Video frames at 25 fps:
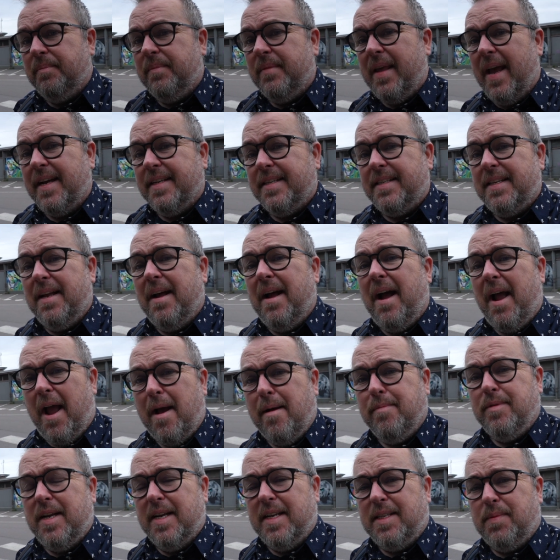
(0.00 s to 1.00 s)
Yes, I
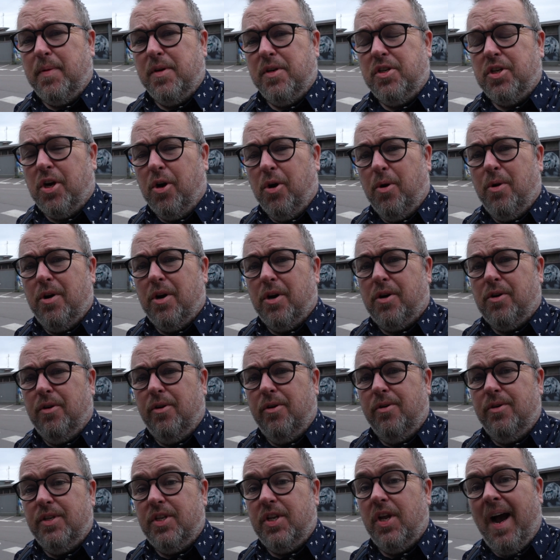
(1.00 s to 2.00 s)
am desperate to go on a
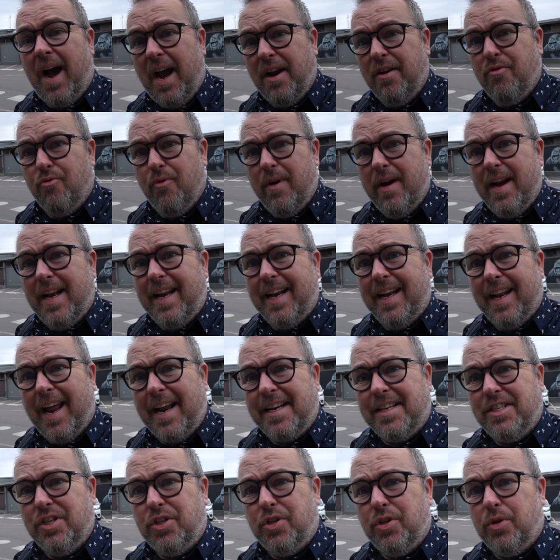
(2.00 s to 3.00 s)
cruise. I'd really
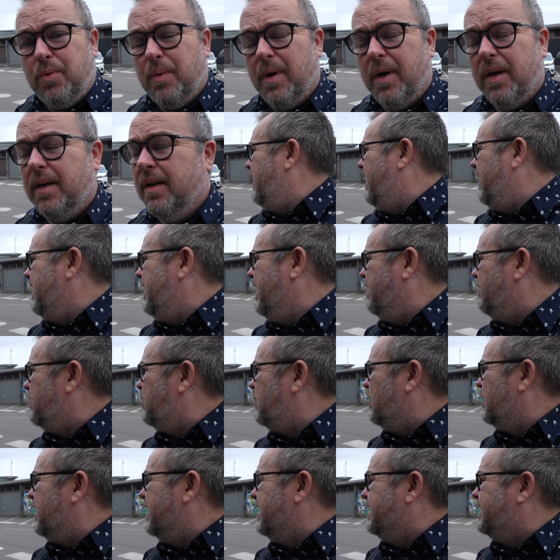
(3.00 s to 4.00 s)
like to do one. I never
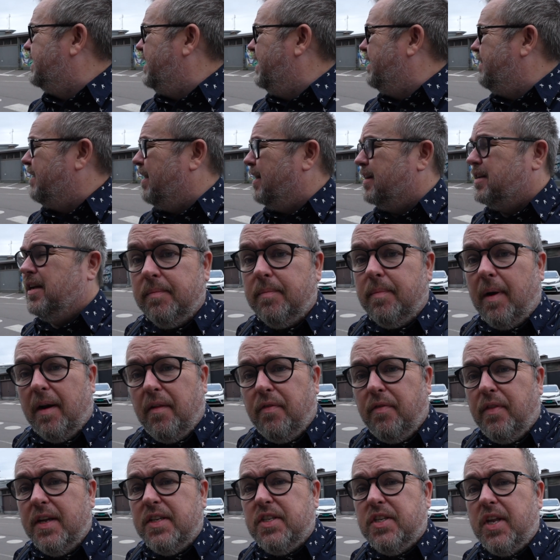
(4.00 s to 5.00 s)
thought I'd say that. But
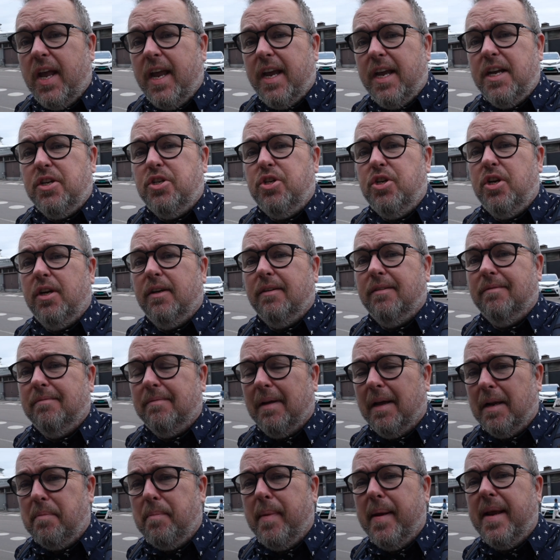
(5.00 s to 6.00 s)
at this age,
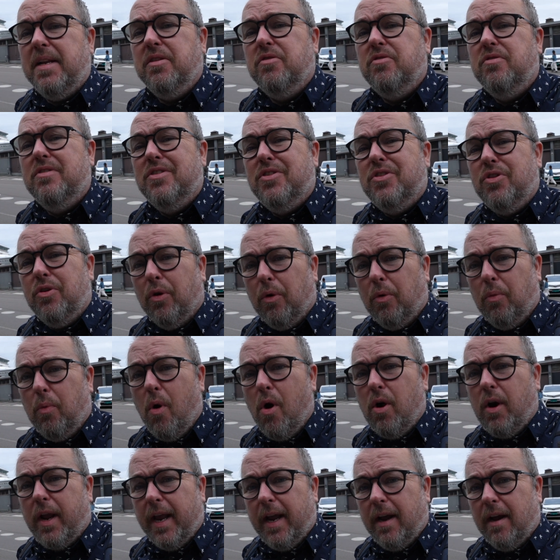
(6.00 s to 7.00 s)
it means you're
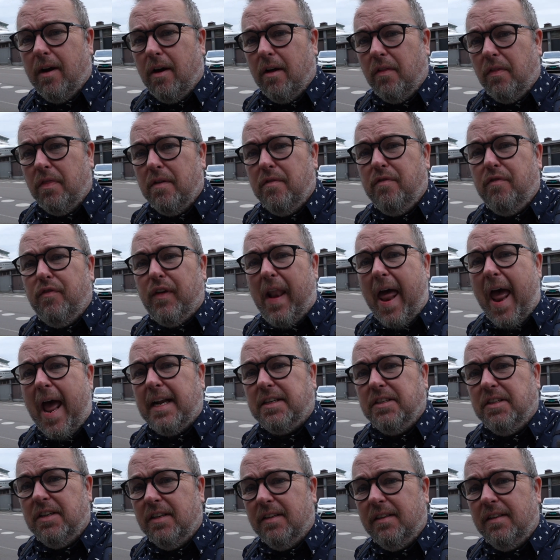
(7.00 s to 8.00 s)
walking on the
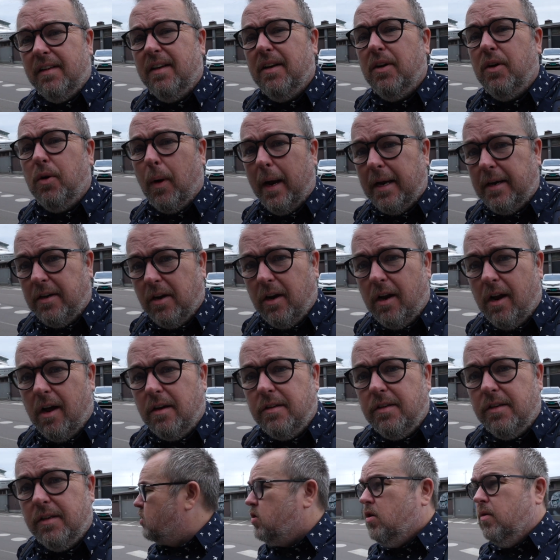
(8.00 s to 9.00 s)
flat. Quite a
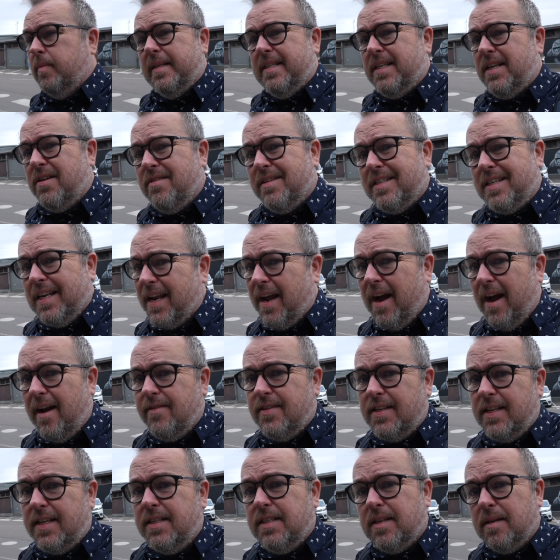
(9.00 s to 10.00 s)
lot. No, but seriously, I've
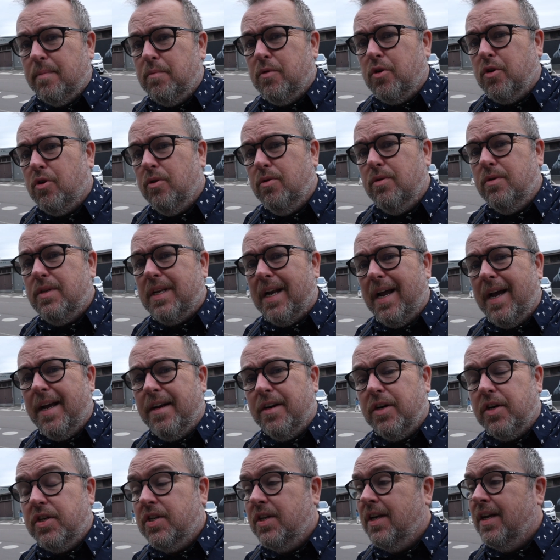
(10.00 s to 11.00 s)
seen some cruise
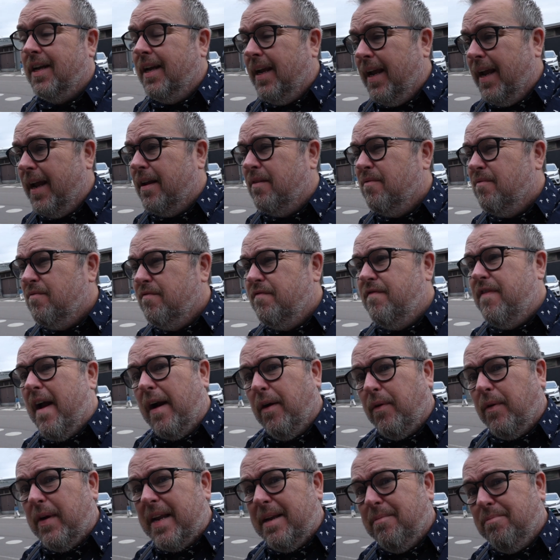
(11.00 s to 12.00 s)
liners in
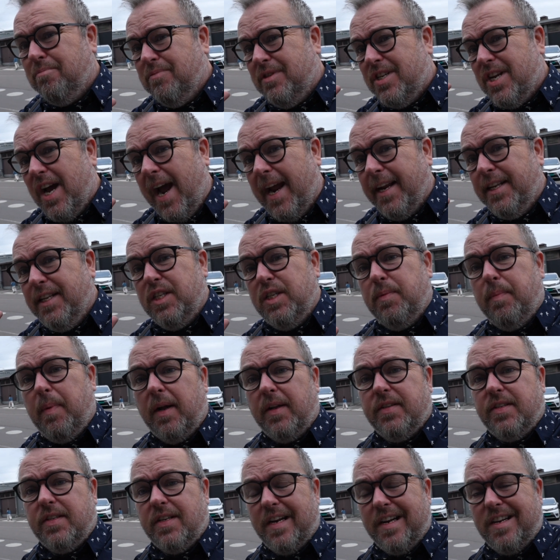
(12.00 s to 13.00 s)
very tight
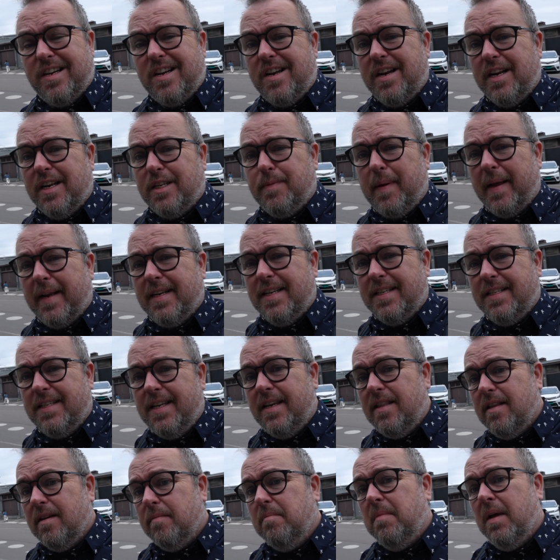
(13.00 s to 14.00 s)
spots that I didn't expect to
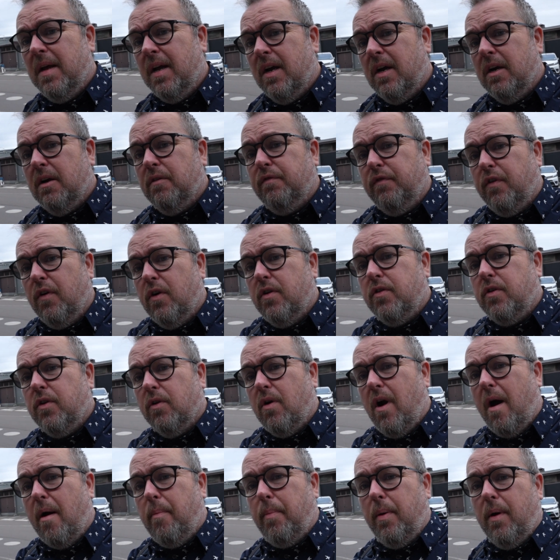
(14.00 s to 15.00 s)
see them
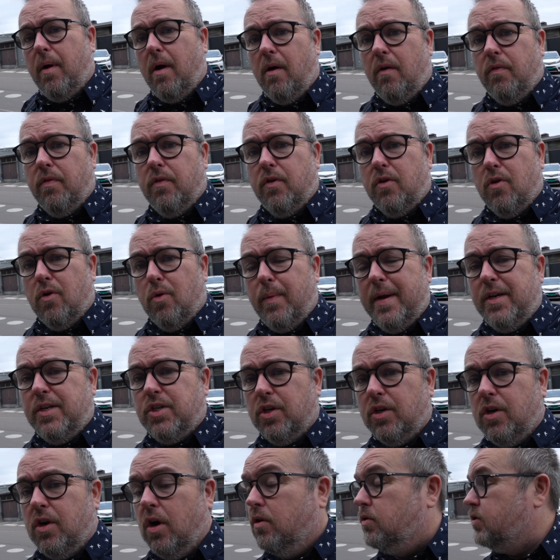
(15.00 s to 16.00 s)
further up on the
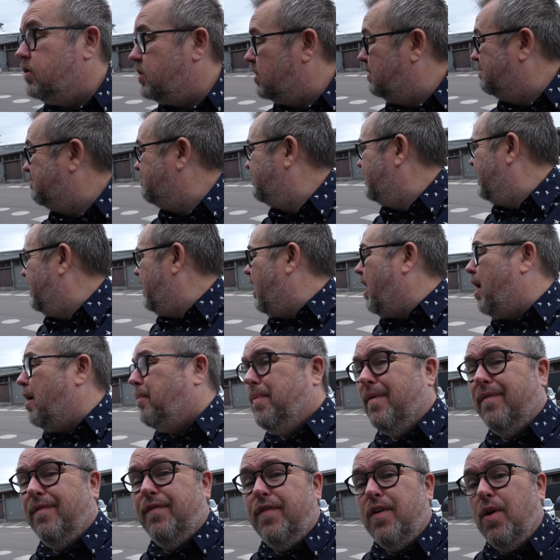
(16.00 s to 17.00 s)
Norwegian coast. Up
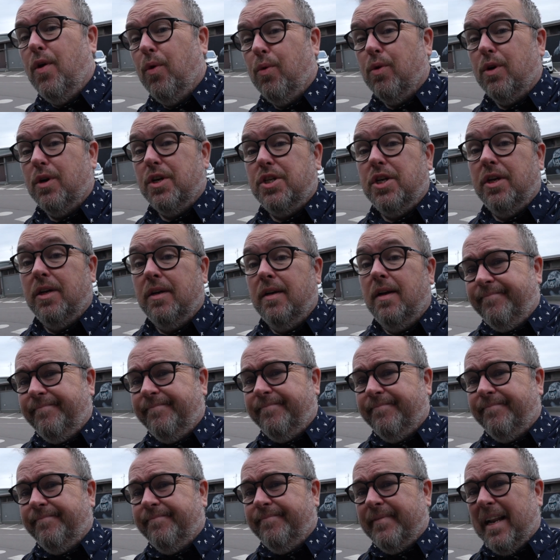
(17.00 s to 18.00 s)
a fjord.
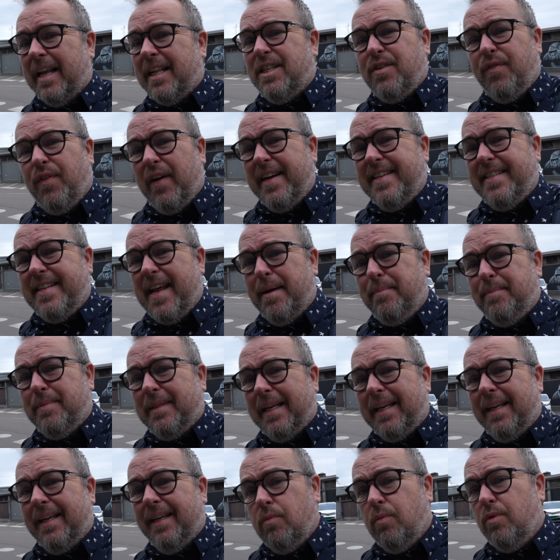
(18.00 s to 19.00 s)
It's very
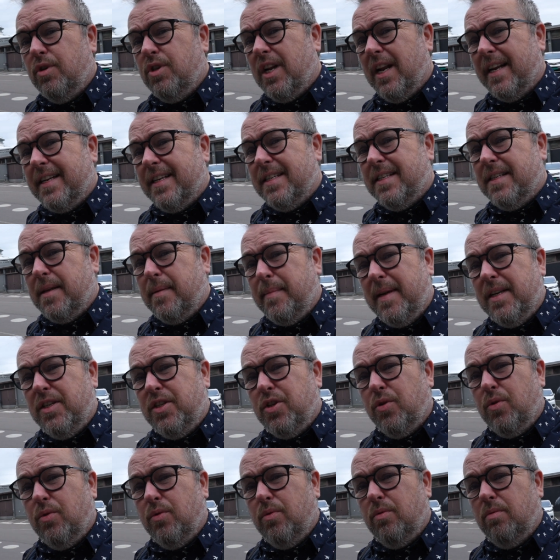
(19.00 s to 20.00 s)
tempting. Would you like to see me
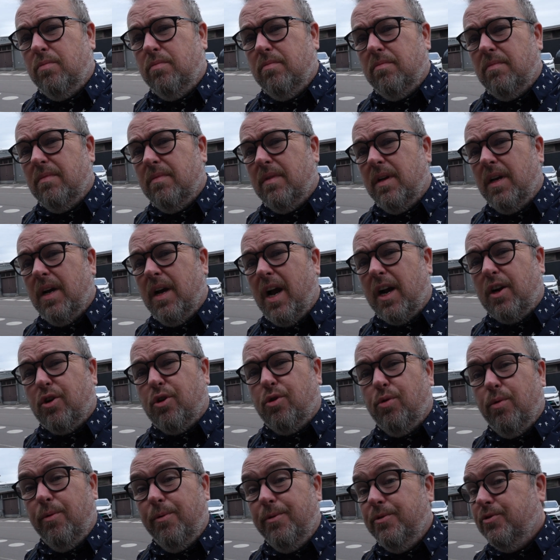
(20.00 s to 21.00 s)
do a
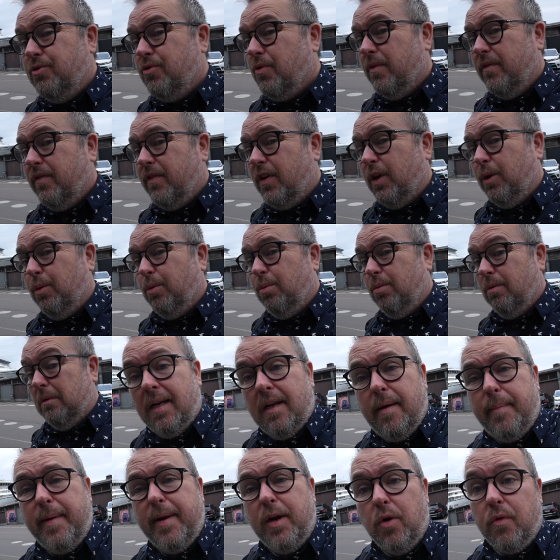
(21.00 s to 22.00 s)
cruise review?
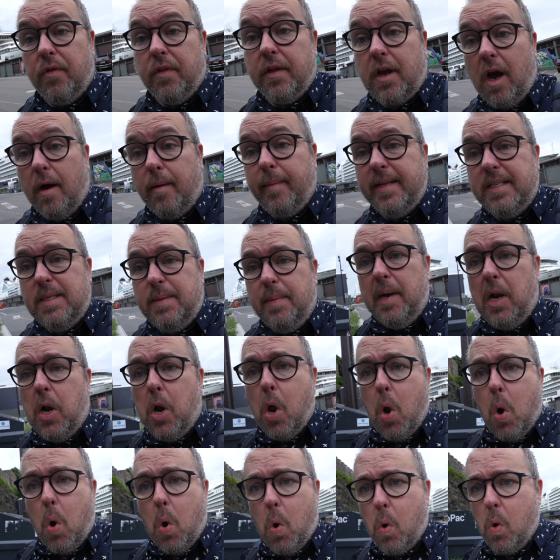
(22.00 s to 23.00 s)
Let me know in the comments
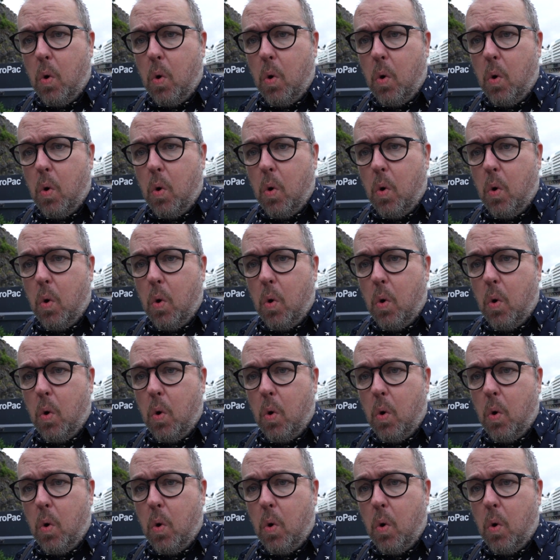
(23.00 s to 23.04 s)
below.